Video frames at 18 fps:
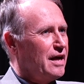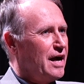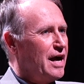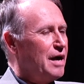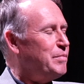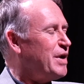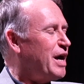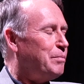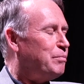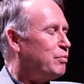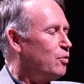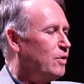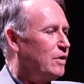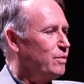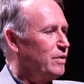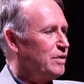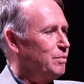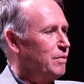I'm not
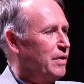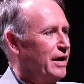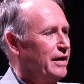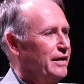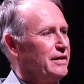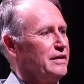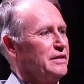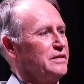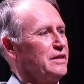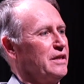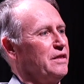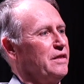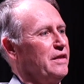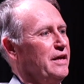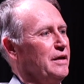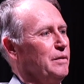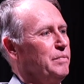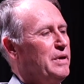bored with Mike is the
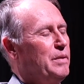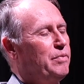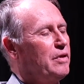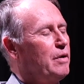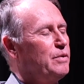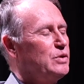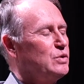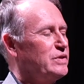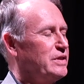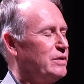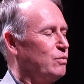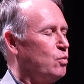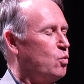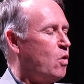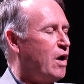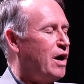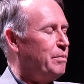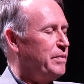thing. People always
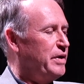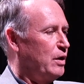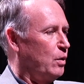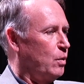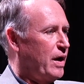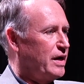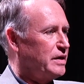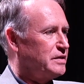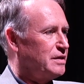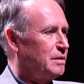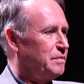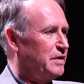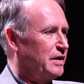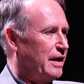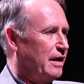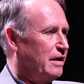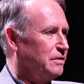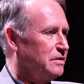want me to write
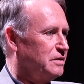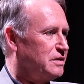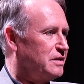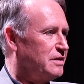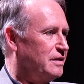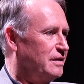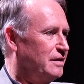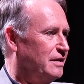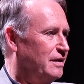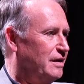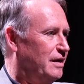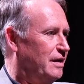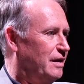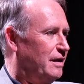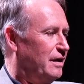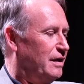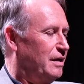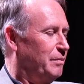something else.
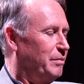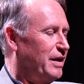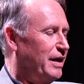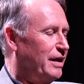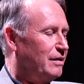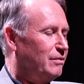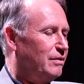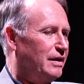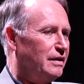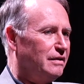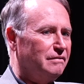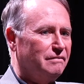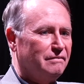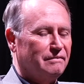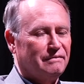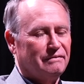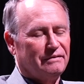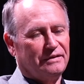And I'm like, well,
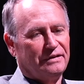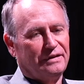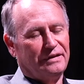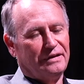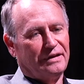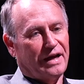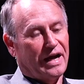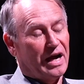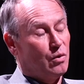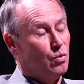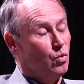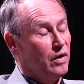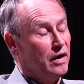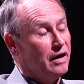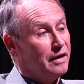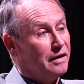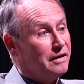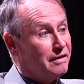I
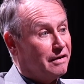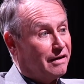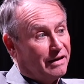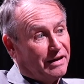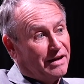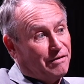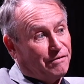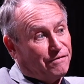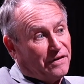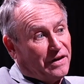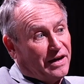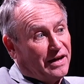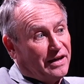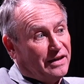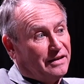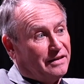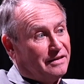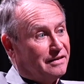would if
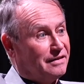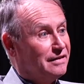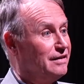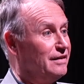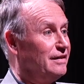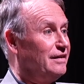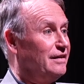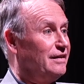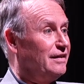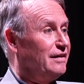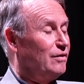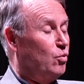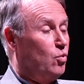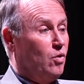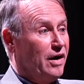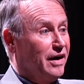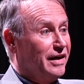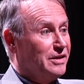I
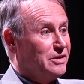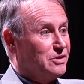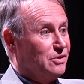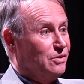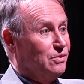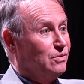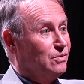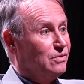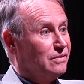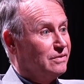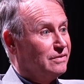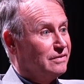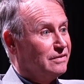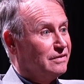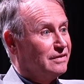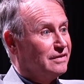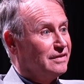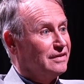wanted to.
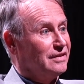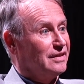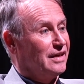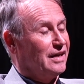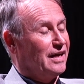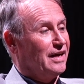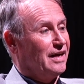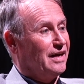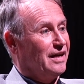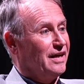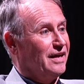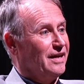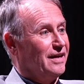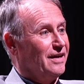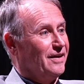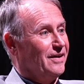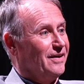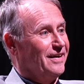I don't think we're
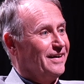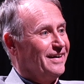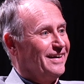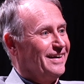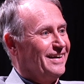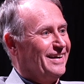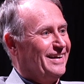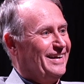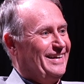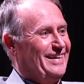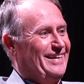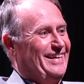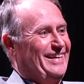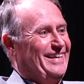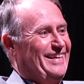bored with him.